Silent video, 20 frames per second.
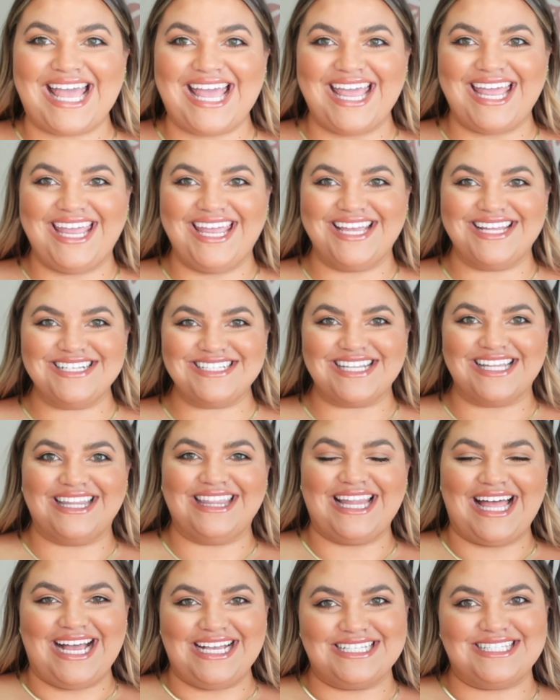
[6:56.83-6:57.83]
And
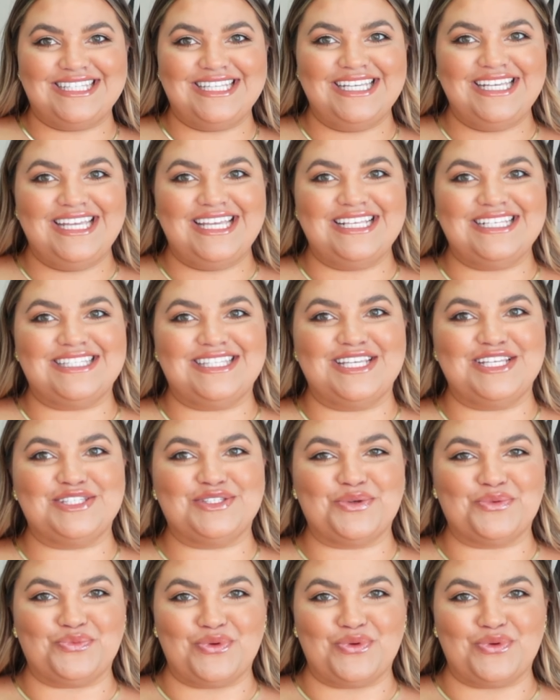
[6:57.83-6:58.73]
lastly is this